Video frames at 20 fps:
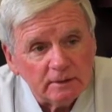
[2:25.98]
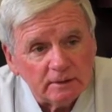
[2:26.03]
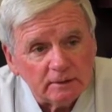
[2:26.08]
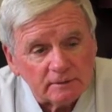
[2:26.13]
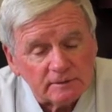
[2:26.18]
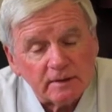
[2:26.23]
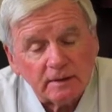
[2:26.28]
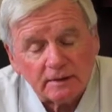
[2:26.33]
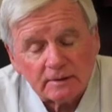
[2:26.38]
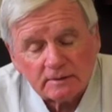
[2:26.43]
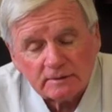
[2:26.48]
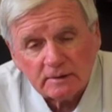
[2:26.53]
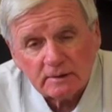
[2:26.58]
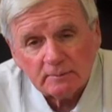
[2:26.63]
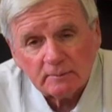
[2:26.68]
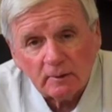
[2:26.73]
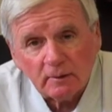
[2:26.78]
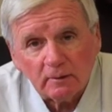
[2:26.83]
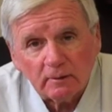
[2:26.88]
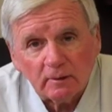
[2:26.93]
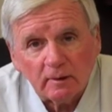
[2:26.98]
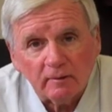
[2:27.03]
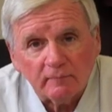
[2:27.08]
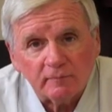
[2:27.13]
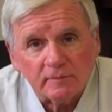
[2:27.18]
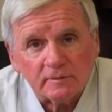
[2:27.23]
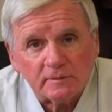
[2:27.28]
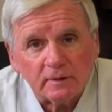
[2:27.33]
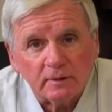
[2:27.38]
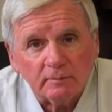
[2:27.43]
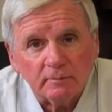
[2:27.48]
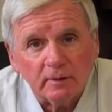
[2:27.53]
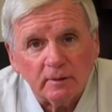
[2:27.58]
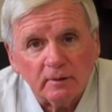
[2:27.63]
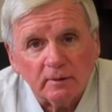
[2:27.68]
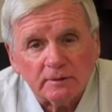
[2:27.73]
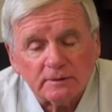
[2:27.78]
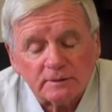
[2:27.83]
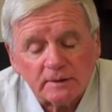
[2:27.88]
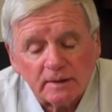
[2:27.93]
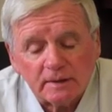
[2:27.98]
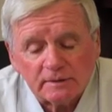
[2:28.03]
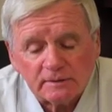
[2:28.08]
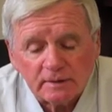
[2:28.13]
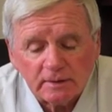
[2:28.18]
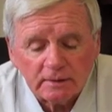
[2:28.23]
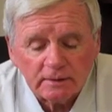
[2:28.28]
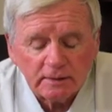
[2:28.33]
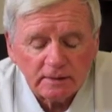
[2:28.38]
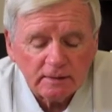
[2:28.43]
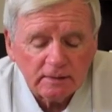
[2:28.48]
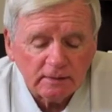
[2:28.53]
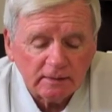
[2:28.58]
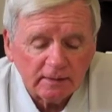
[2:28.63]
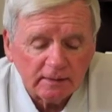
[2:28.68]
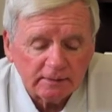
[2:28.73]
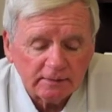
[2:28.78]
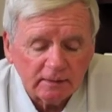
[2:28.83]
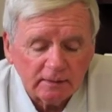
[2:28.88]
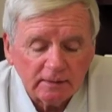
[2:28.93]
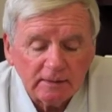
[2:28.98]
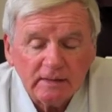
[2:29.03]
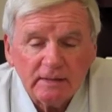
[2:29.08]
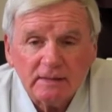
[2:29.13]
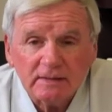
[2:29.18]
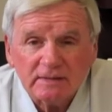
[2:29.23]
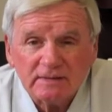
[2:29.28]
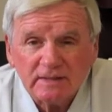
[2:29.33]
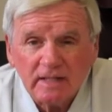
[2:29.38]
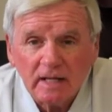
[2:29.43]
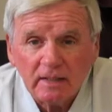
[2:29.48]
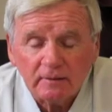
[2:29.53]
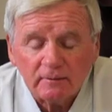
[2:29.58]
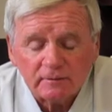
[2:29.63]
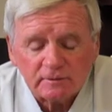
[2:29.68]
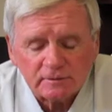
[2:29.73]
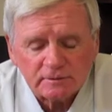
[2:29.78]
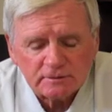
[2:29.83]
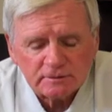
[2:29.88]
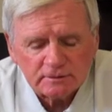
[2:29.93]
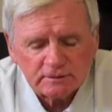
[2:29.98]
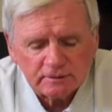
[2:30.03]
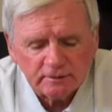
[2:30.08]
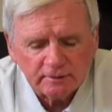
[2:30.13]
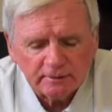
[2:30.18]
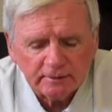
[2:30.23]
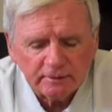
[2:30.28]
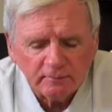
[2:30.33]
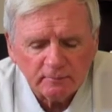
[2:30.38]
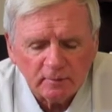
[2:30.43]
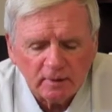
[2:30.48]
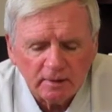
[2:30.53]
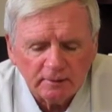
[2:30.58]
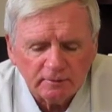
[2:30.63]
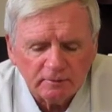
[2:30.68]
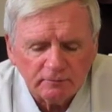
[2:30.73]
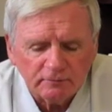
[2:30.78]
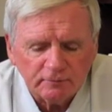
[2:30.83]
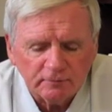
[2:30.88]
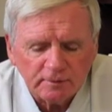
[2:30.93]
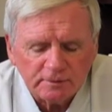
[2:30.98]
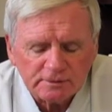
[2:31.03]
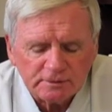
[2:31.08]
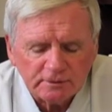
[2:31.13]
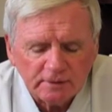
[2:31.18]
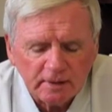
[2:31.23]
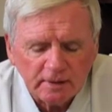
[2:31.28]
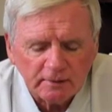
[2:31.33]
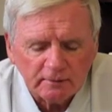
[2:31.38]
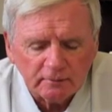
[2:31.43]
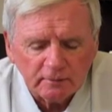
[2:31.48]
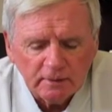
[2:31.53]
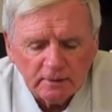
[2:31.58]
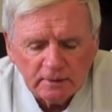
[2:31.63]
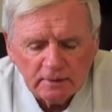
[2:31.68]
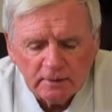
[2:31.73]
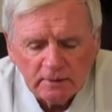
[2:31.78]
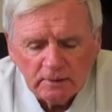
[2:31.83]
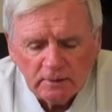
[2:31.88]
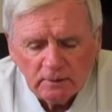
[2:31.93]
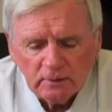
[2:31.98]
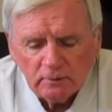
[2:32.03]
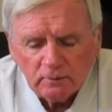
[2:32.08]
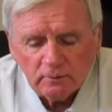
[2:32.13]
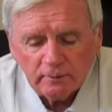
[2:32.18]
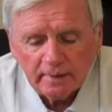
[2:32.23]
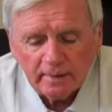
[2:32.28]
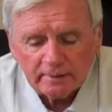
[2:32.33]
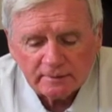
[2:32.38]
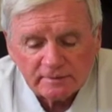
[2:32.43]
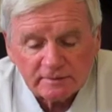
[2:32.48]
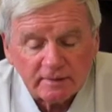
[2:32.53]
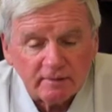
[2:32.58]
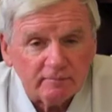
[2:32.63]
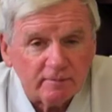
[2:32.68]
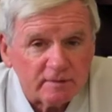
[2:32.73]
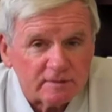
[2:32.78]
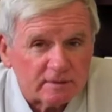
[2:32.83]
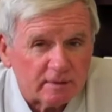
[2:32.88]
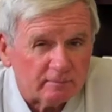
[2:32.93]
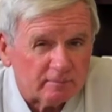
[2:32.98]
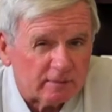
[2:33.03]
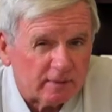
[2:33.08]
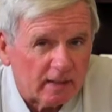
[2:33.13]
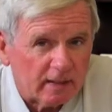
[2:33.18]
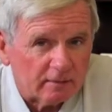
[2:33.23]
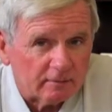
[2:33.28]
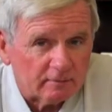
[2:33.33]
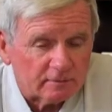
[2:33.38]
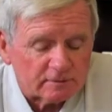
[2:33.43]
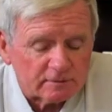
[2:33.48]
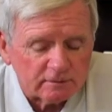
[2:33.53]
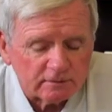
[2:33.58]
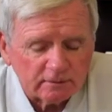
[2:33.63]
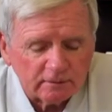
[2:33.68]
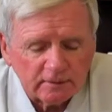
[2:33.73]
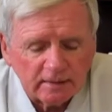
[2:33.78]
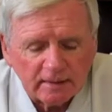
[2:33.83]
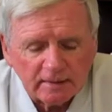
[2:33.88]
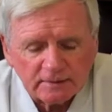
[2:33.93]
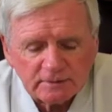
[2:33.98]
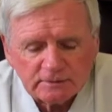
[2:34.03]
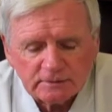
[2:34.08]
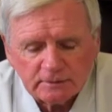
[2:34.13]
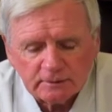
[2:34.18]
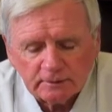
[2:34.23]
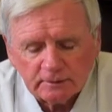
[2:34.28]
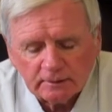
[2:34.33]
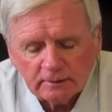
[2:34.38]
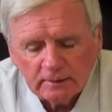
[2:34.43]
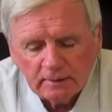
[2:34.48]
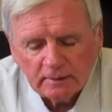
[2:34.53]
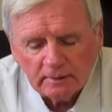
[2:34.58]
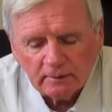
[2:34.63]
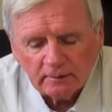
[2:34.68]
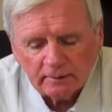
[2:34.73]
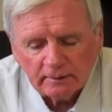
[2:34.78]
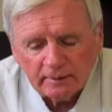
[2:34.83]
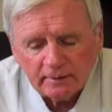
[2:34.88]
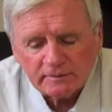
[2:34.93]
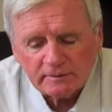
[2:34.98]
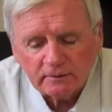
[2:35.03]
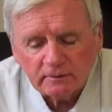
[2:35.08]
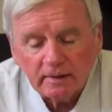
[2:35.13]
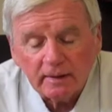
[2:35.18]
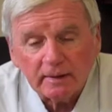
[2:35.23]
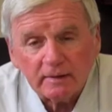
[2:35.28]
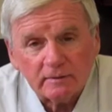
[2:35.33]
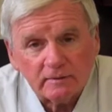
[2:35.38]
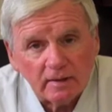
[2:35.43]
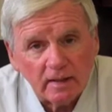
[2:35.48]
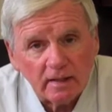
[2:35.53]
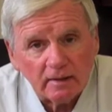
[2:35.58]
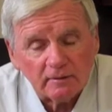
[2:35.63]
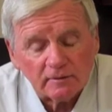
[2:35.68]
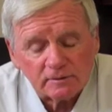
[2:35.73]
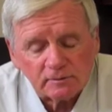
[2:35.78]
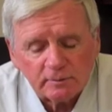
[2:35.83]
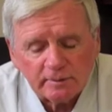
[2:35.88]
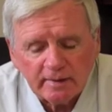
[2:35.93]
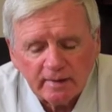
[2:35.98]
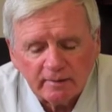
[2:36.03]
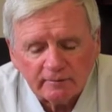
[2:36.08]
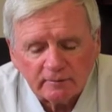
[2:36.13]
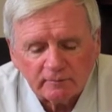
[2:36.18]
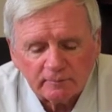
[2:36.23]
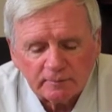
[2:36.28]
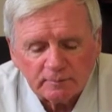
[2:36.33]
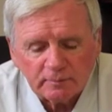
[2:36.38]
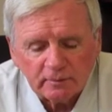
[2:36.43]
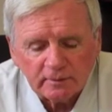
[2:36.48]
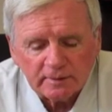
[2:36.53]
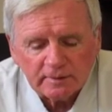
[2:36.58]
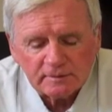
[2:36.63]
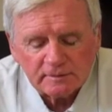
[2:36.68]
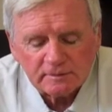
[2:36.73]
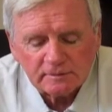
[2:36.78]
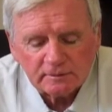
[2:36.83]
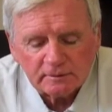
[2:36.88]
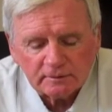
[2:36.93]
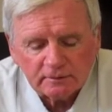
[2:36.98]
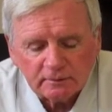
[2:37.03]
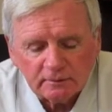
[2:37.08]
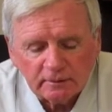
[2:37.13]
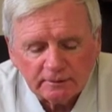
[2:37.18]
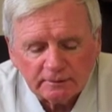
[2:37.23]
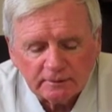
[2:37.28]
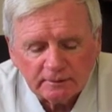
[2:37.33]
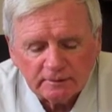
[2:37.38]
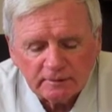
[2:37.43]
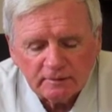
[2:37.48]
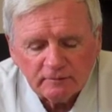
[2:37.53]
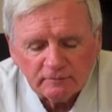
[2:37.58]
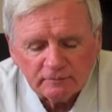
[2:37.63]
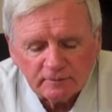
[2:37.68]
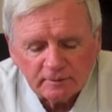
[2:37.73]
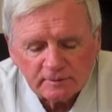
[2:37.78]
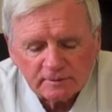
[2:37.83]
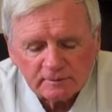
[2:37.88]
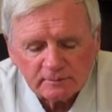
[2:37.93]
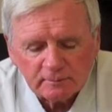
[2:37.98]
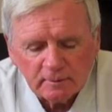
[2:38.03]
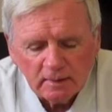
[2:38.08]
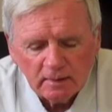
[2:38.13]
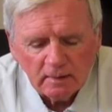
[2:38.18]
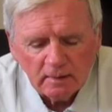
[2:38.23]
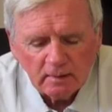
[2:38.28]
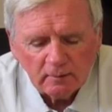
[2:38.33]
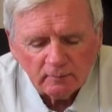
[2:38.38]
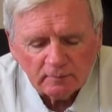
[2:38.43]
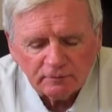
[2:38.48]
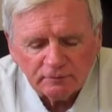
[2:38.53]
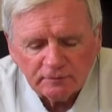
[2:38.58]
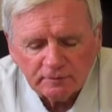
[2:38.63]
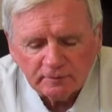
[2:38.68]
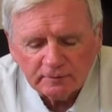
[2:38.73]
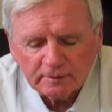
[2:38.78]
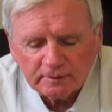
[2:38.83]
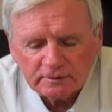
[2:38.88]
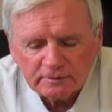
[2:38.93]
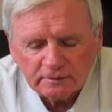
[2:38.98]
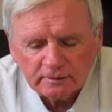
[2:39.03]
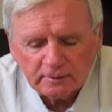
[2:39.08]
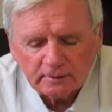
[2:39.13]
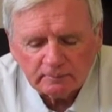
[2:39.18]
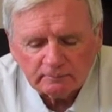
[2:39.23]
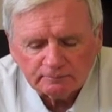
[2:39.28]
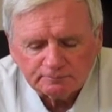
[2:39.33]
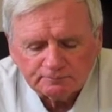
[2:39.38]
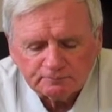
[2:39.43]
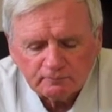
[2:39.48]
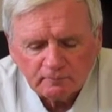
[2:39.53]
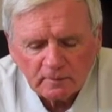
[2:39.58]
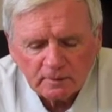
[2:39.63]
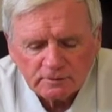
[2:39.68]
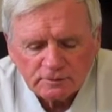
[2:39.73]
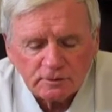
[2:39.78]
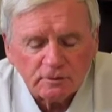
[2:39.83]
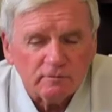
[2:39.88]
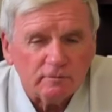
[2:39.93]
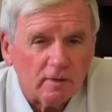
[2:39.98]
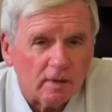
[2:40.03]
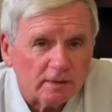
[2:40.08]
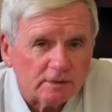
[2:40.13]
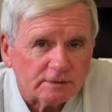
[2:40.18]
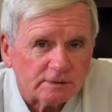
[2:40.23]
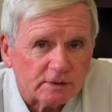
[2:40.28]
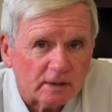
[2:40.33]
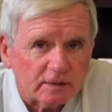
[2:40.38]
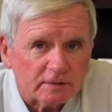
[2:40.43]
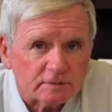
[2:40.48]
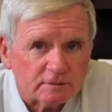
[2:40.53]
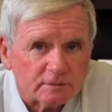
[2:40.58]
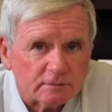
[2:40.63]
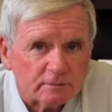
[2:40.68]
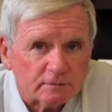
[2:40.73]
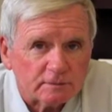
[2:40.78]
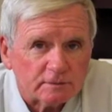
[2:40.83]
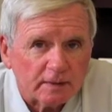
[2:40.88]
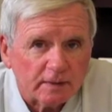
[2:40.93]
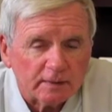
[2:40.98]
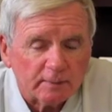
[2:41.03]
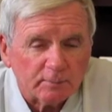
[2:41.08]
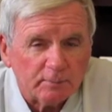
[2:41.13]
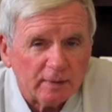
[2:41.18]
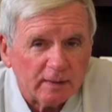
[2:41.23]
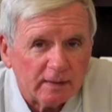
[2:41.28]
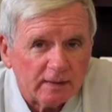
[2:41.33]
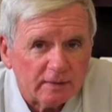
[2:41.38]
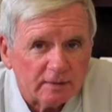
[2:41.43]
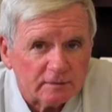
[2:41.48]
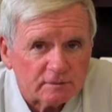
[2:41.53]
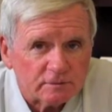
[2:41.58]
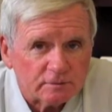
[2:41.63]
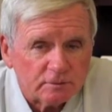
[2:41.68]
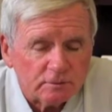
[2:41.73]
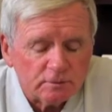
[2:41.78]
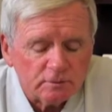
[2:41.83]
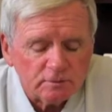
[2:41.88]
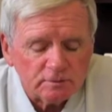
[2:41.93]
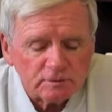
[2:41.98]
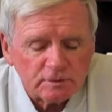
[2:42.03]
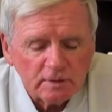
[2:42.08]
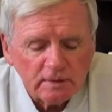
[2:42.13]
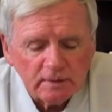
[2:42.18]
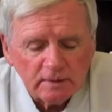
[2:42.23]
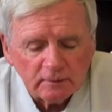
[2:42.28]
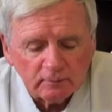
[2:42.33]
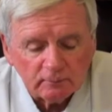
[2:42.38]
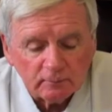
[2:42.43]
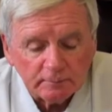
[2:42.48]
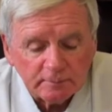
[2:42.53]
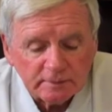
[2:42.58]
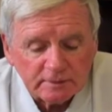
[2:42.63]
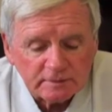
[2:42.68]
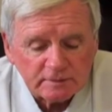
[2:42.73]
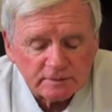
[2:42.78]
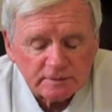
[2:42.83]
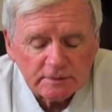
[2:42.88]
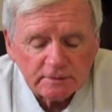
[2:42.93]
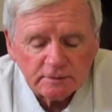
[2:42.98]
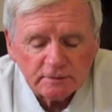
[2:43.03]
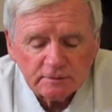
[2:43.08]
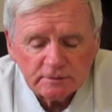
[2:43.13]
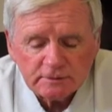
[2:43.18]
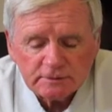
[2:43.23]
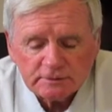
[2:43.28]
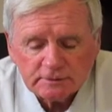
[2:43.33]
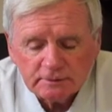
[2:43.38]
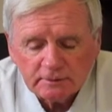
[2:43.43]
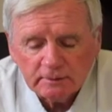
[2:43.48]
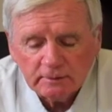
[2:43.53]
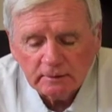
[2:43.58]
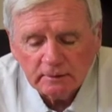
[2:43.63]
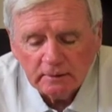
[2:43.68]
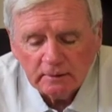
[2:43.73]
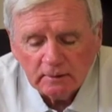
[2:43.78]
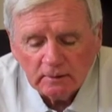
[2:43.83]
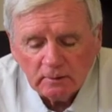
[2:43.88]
second team all-conference, I apologize, and he led the league in tackles this year, and Armando Fortunato, who had 70-some tackles last year. Now, that's a lot of tackles we have to replace on the defense. We feel that Jovan Johnson, who has kind of paid his dues, will be a senior this year.